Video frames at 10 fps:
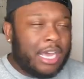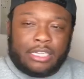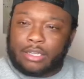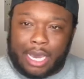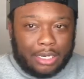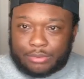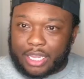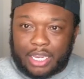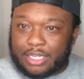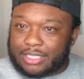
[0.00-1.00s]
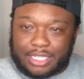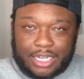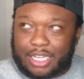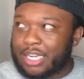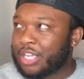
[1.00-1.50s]
So I don't think it does
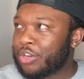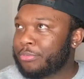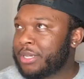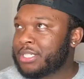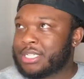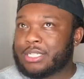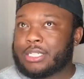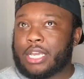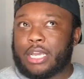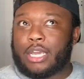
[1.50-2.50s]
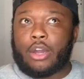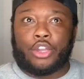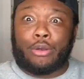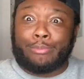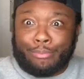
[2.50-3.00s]
anything to your business that or
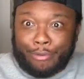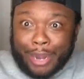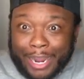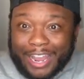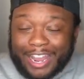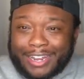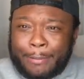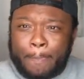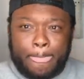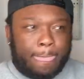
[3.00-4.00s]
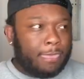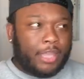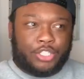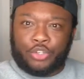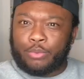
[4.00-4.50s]
your brand
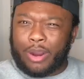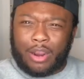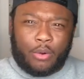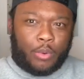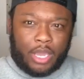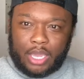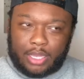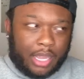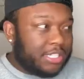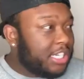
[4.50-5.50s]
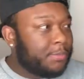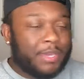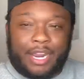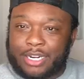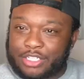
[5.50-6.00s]
that you wear a wig. Like, just be
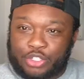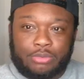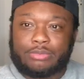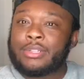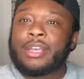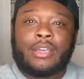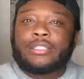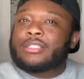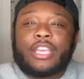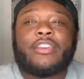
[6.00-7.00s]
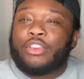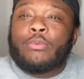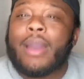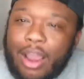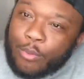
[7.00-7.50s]
honest, you
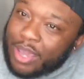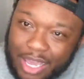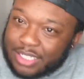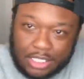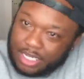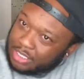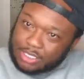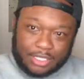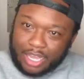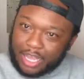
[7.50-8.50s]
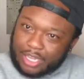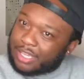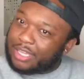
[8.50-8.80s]
wear a wig, sis. Like,